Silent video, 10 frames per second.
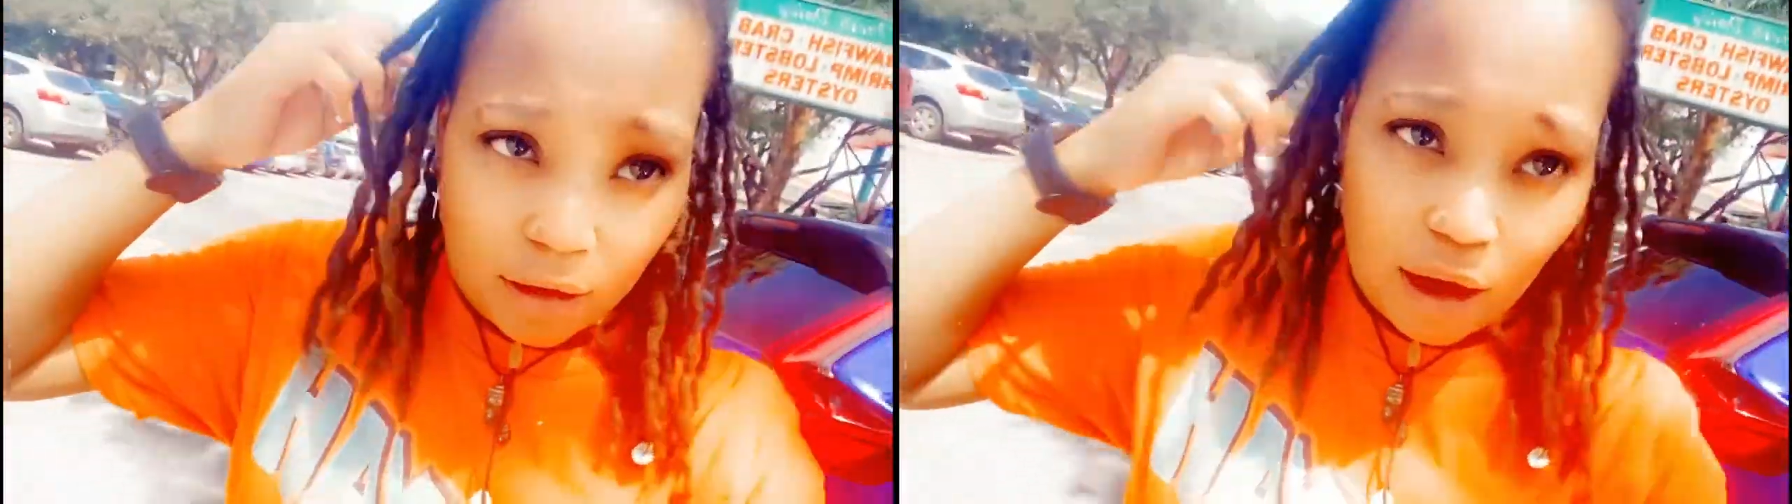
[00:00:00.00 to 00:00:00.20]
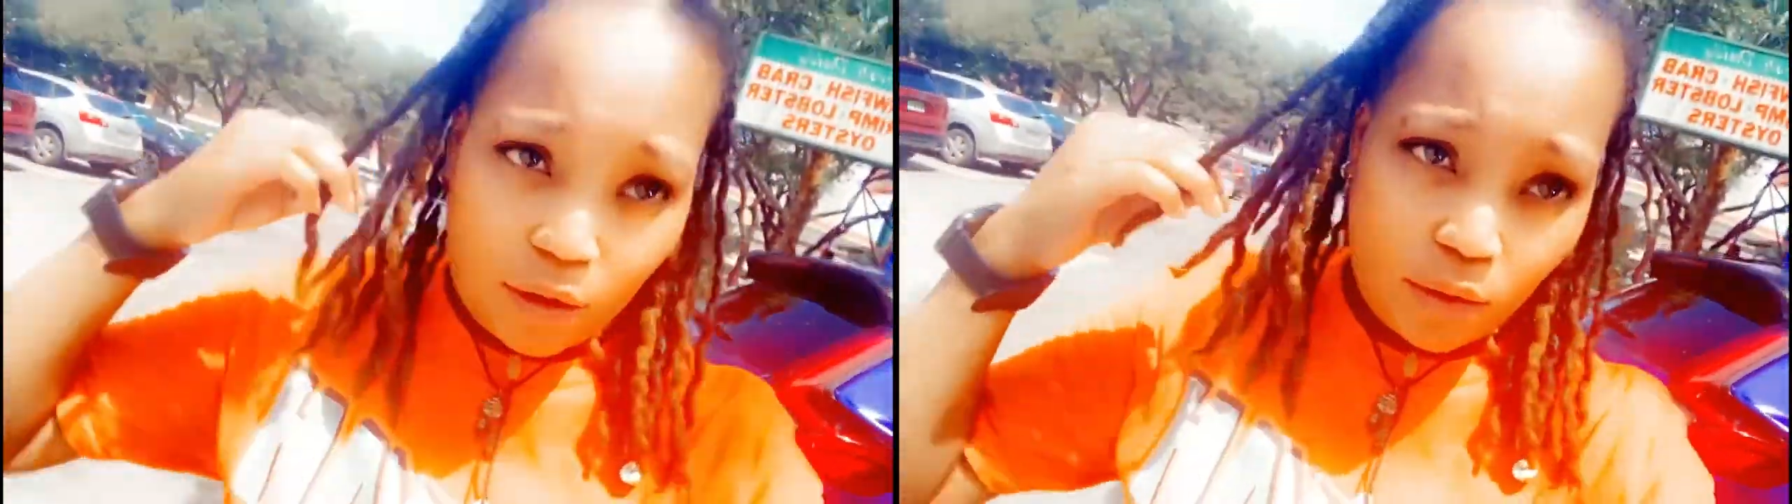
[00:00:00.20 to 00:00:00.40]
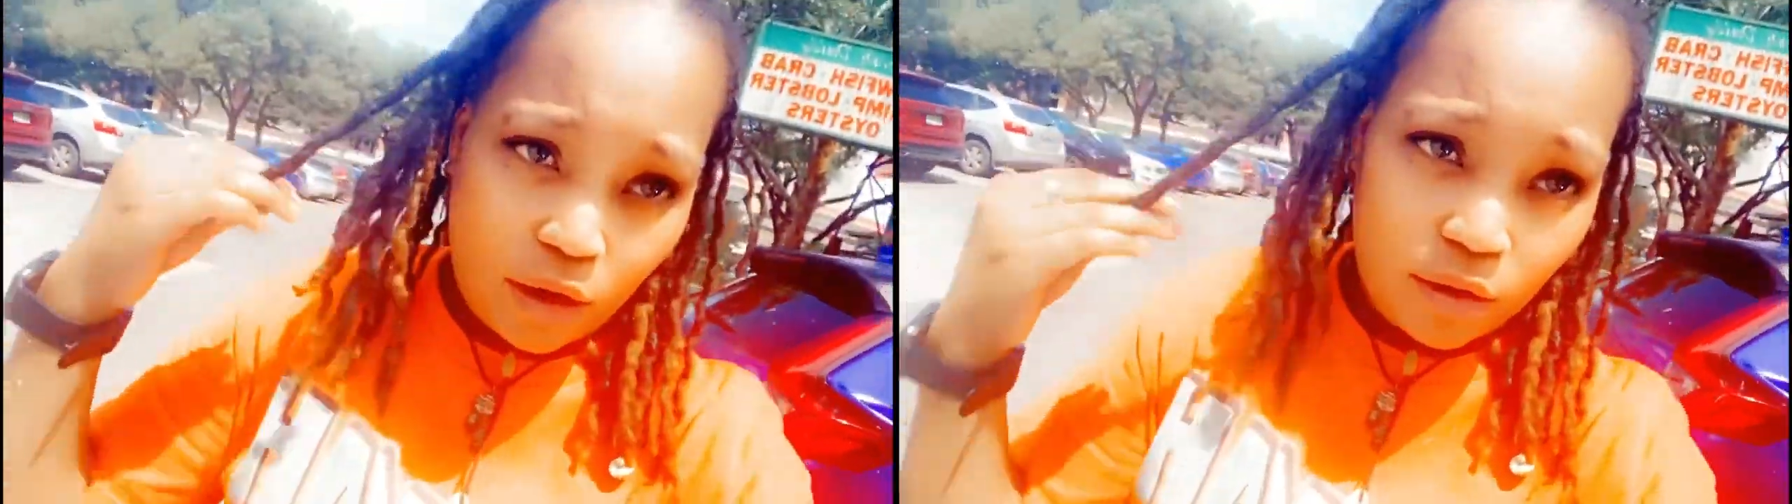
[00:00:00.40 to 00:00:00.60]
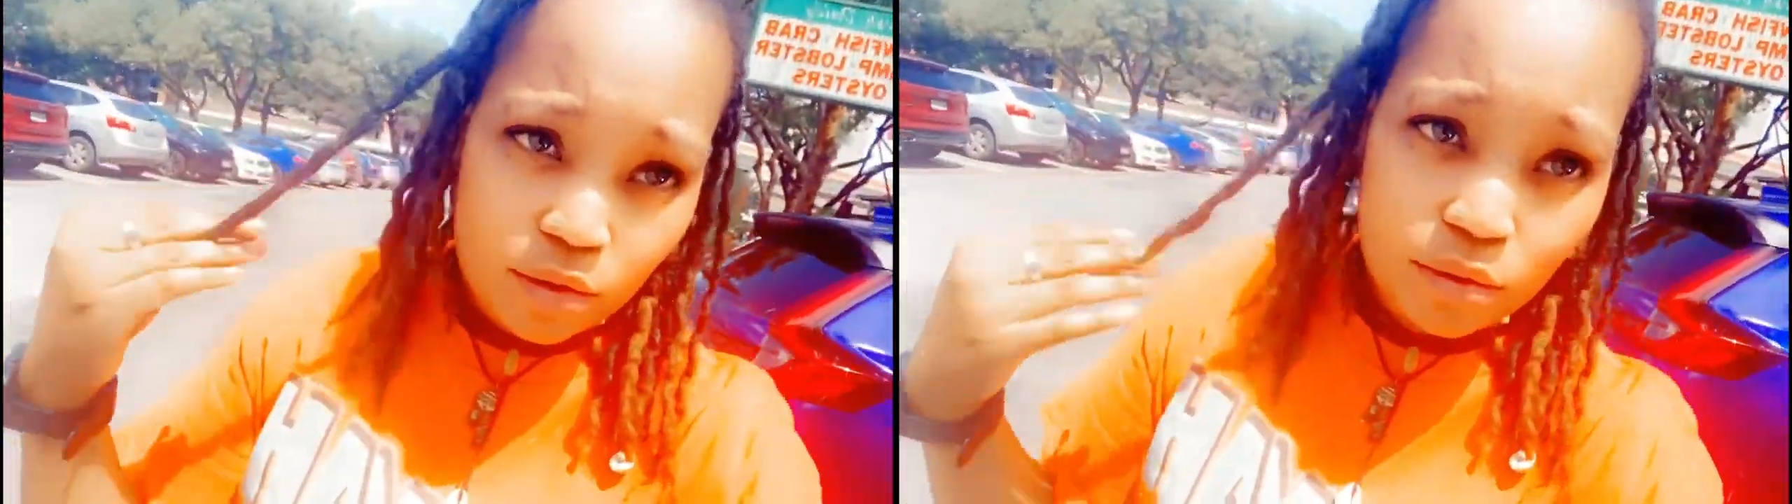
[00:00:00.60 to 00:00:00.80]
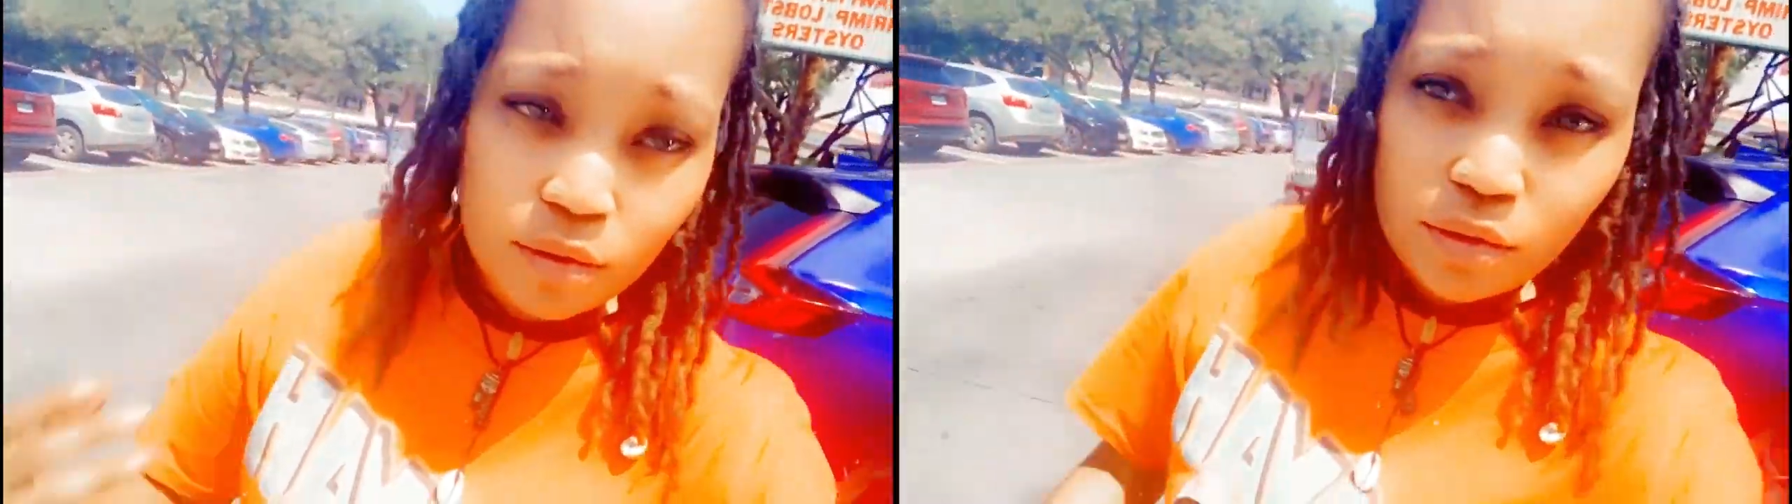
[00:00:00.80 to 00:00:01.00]

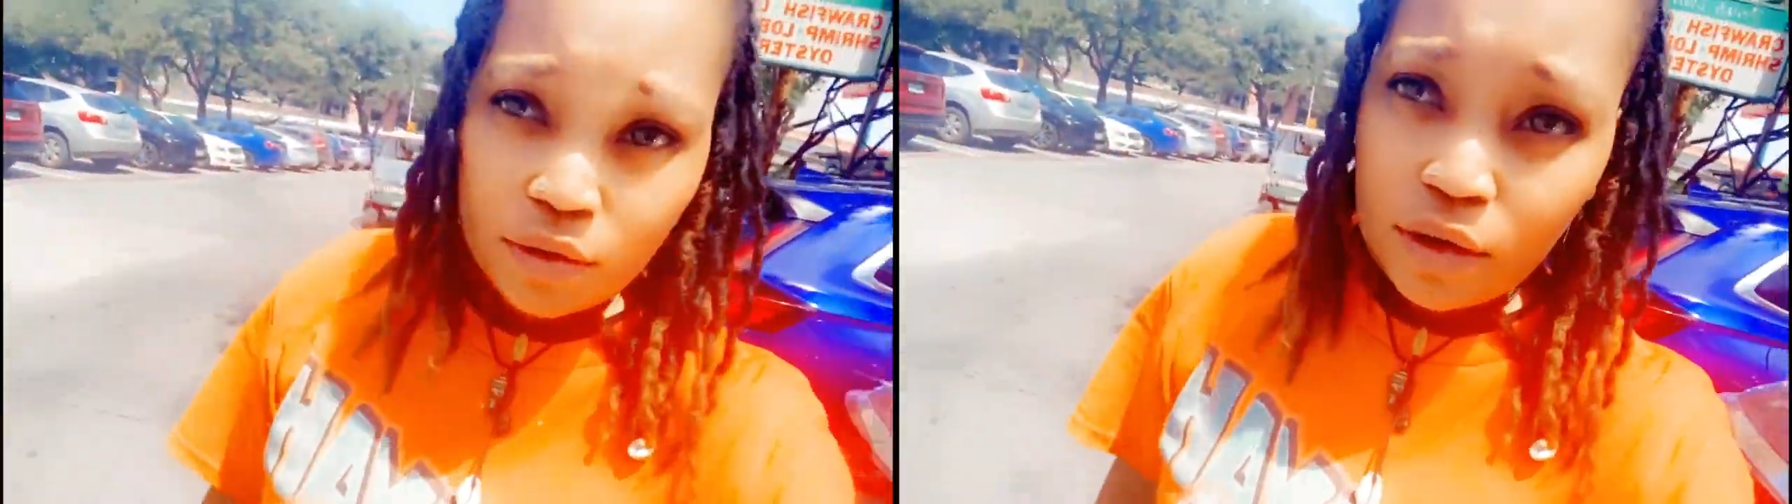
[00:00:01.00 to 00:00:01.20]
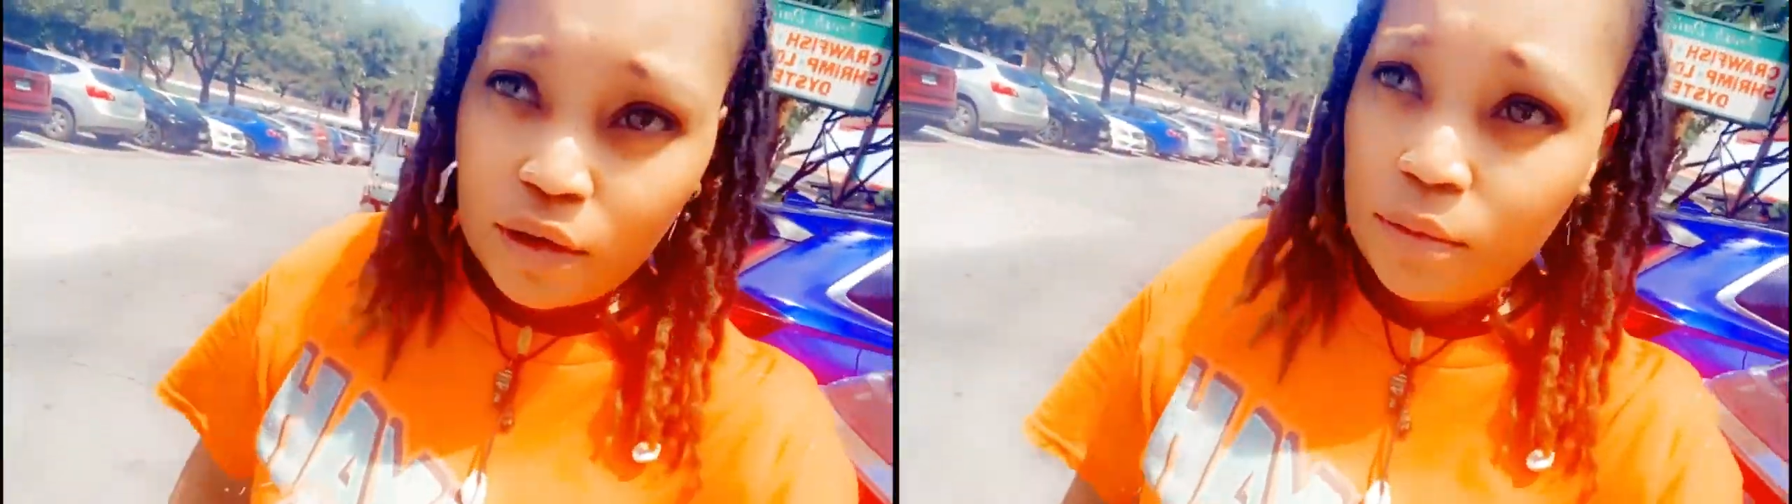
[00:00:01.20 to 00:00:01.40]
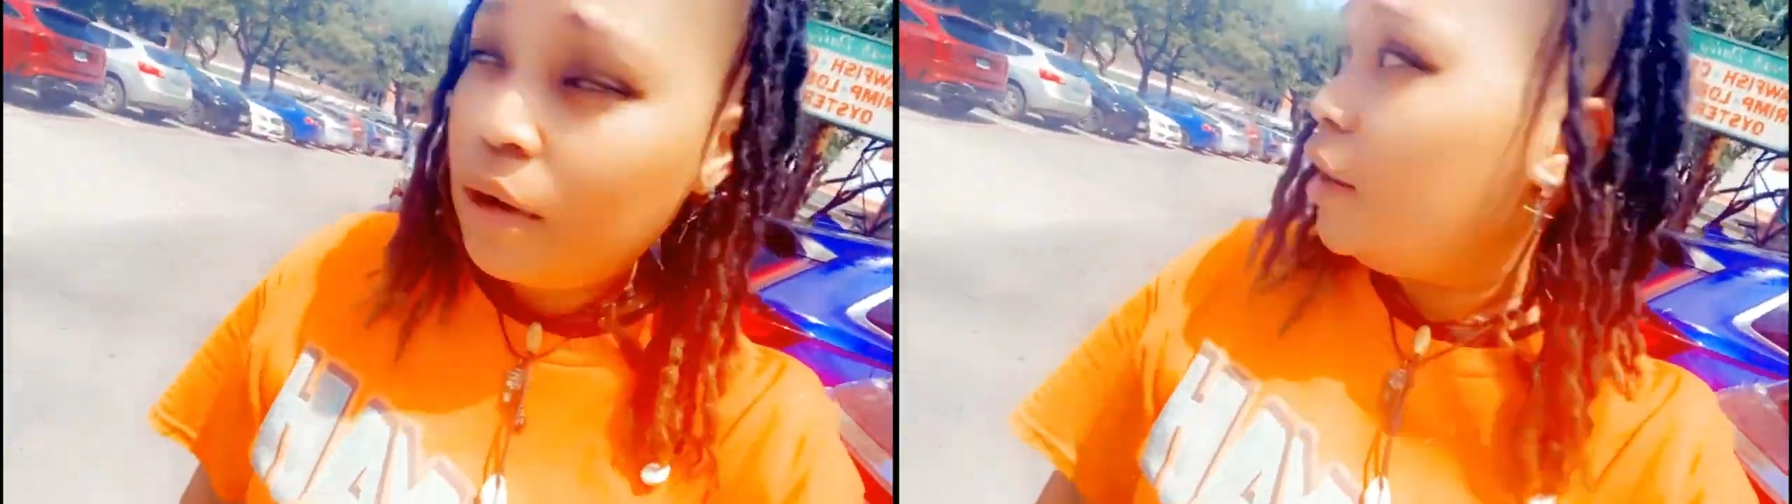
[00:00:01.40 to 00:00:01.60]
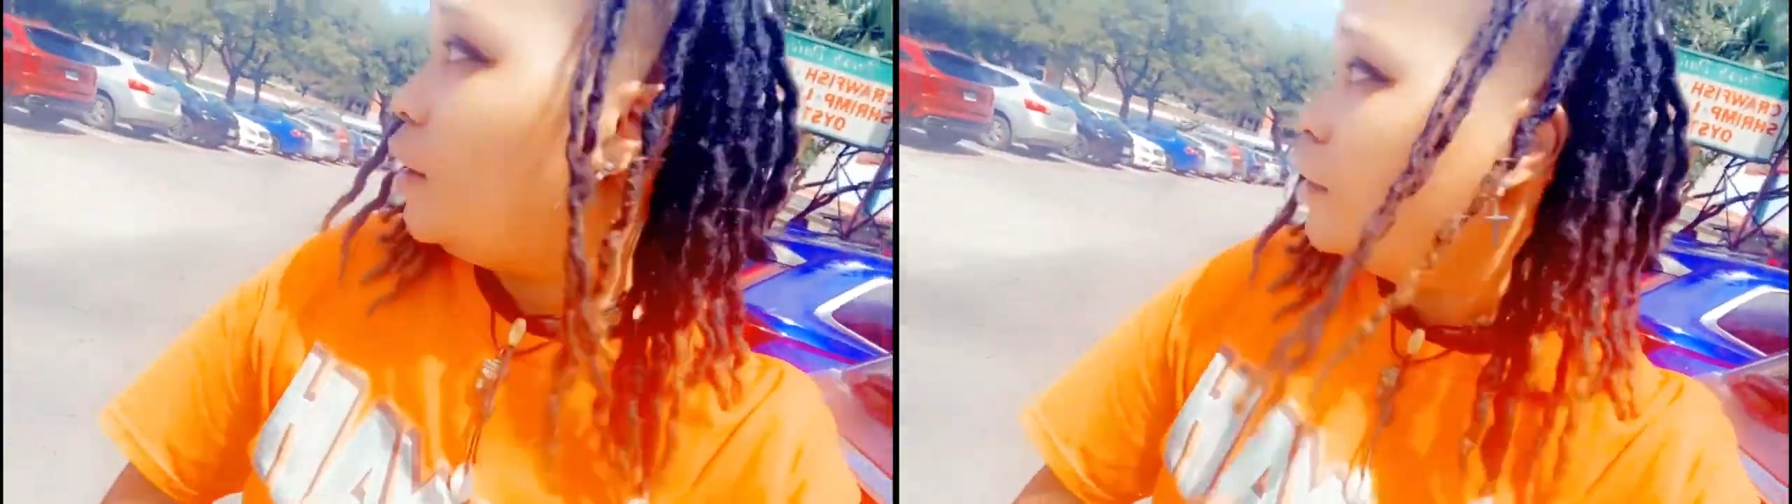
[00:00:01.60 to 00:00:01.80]
seated because it was about 8